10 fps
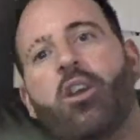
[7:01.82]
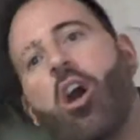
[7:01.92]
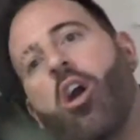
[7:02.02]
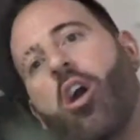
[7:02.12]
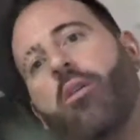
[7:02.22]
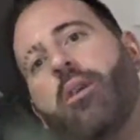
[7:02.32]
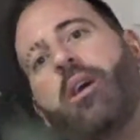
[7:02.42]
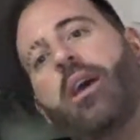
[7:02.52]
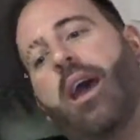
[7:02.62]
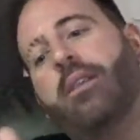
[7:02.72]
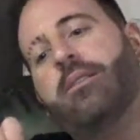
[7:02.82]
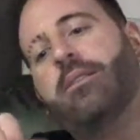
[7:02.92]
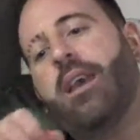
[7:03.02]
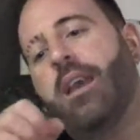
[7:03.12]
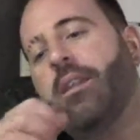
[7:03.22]
car and
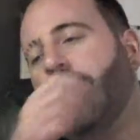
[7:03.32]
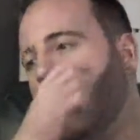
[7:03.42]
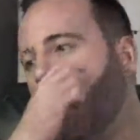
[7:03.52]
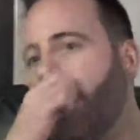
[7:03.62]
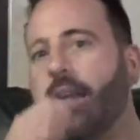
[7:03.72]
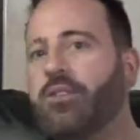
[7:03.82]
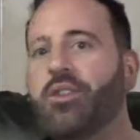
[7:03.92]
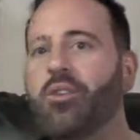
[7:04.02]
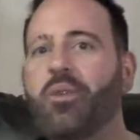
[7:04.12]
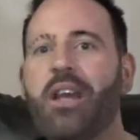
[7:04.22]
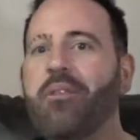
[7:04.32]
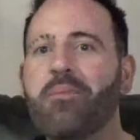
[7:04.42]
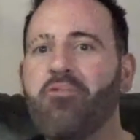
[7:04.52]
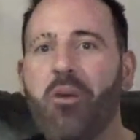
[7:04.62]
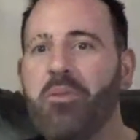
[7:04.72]
setting the year to whenever the
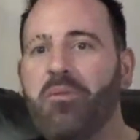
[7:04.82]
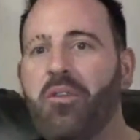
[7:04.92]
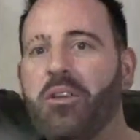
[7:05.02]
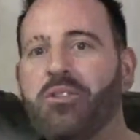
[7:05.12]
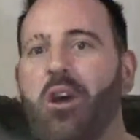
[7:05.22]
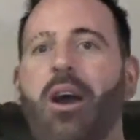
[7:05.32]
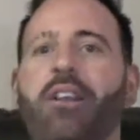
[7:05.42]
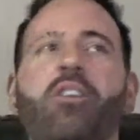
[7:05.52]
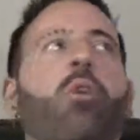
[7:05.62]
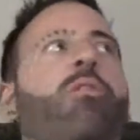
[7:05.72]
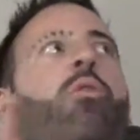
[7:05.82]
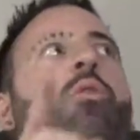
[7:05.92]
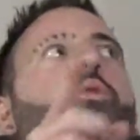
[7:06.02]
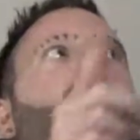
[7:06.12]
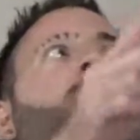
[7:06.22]
problem first started and going
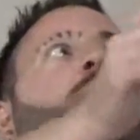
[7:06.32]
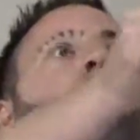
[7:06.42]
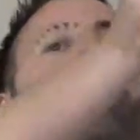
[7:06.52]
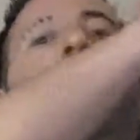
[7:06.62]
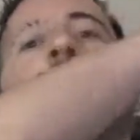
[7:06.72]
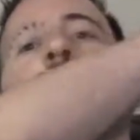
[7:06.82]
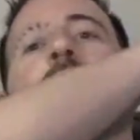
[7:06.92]
all the way back.